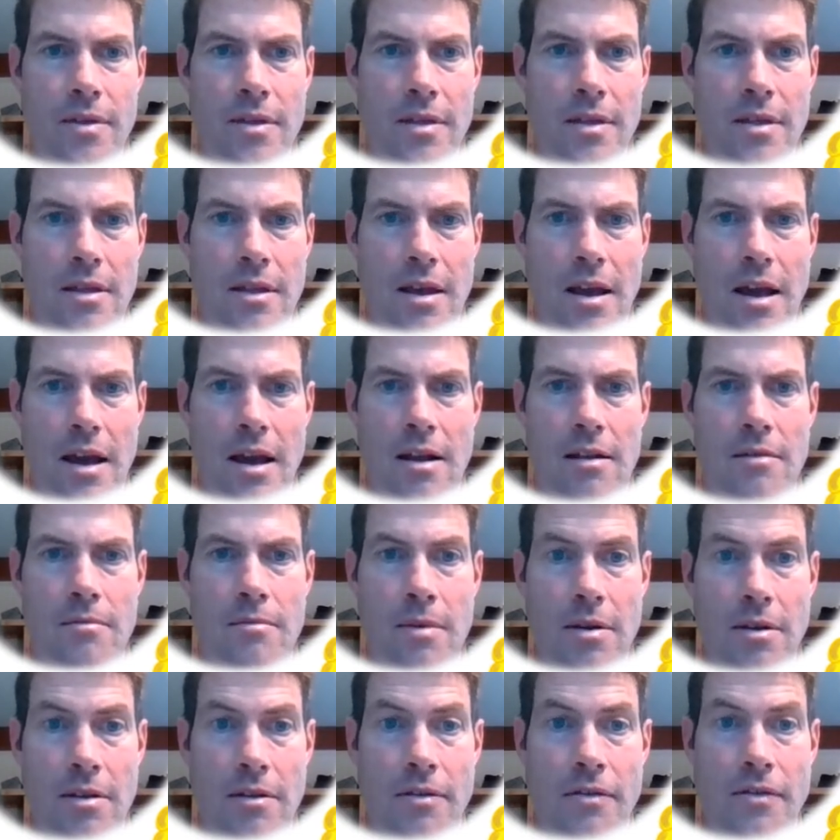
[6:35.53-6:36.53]
and
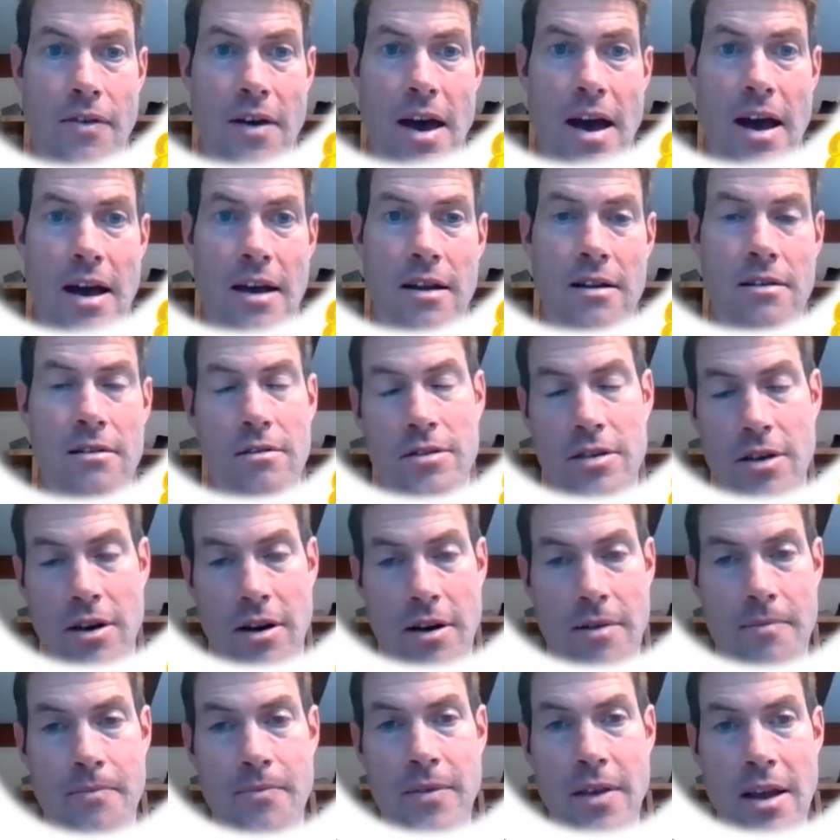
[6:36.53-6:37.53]
remember
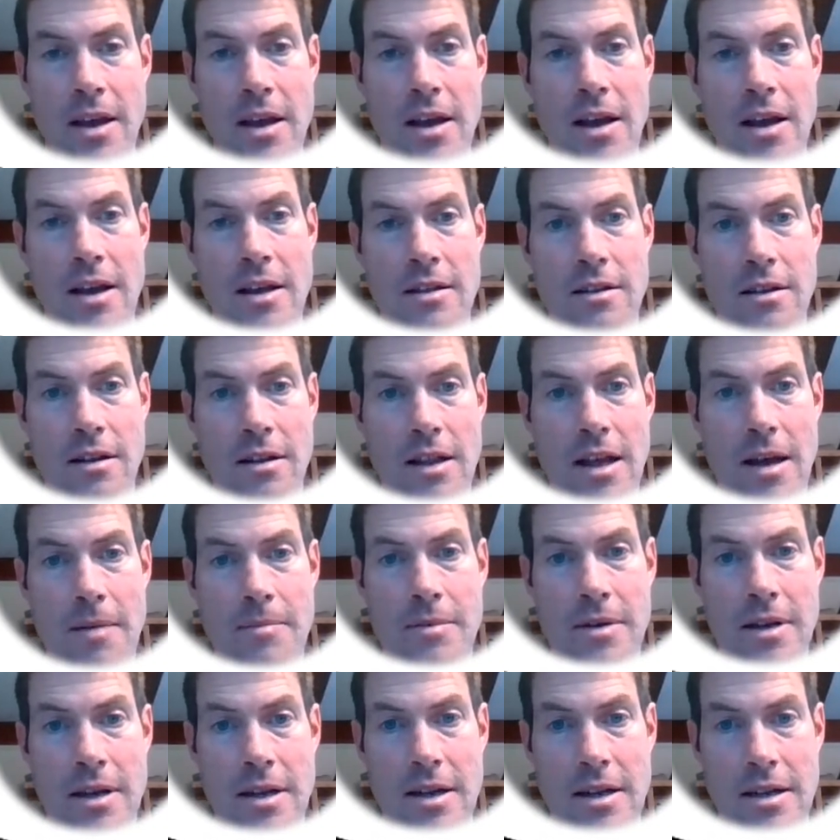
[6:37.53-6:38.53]
the
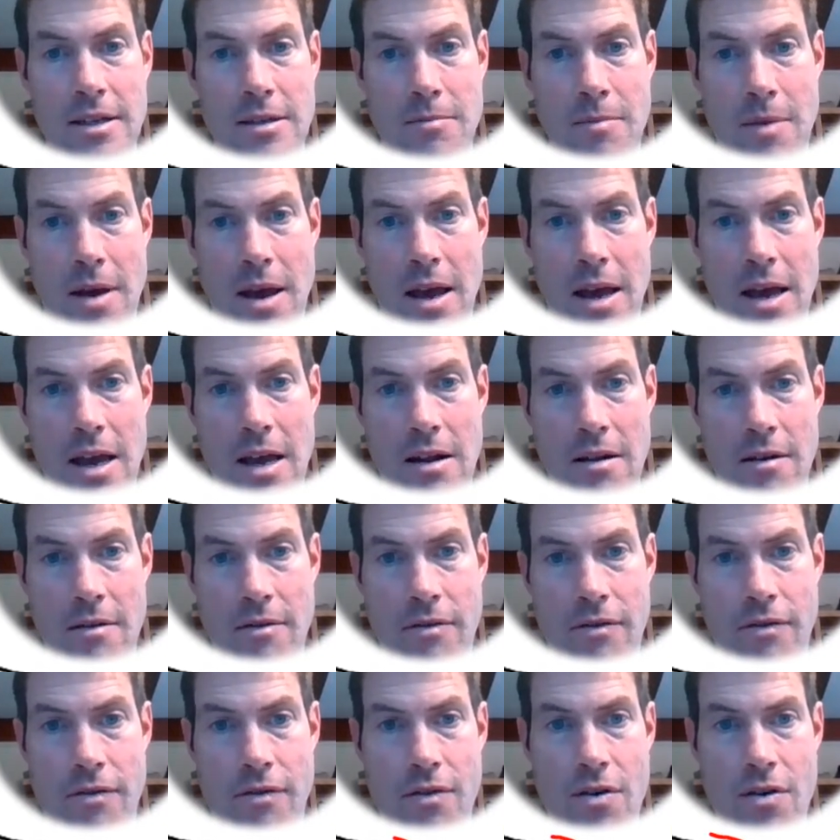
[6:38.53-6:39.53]
leptin is made
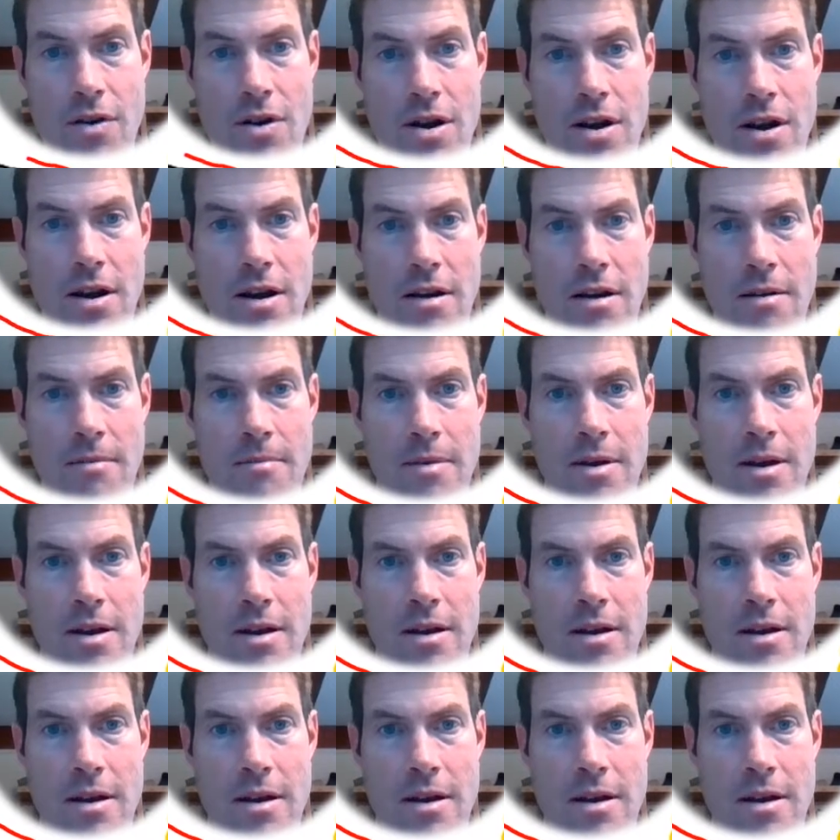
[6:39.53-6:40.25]
from